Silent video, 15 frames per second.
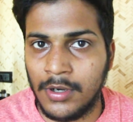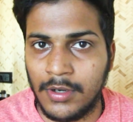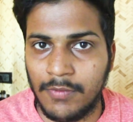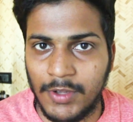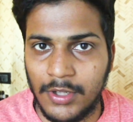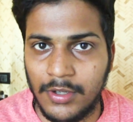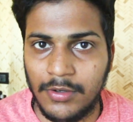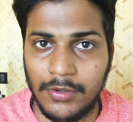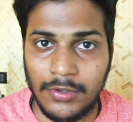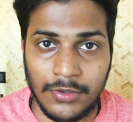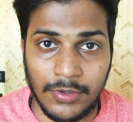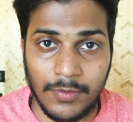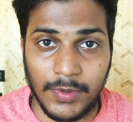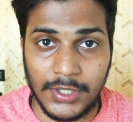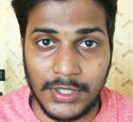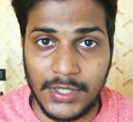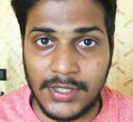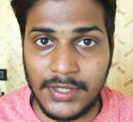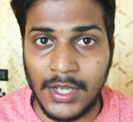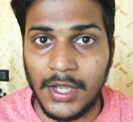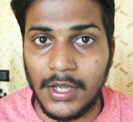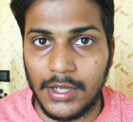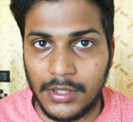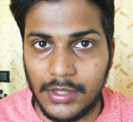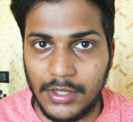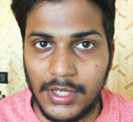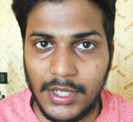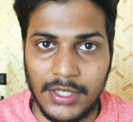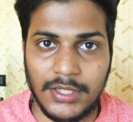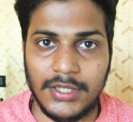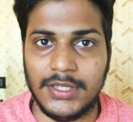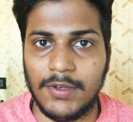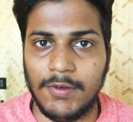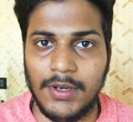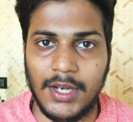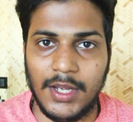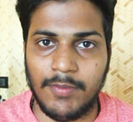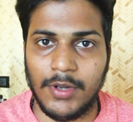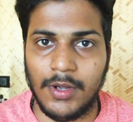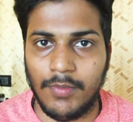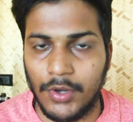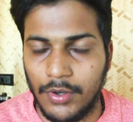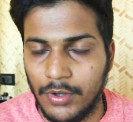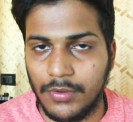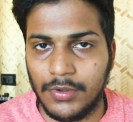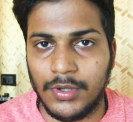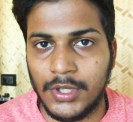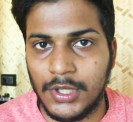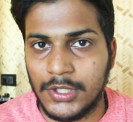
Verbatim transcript: lot whether you should purchase the Dell G7 laptop or no.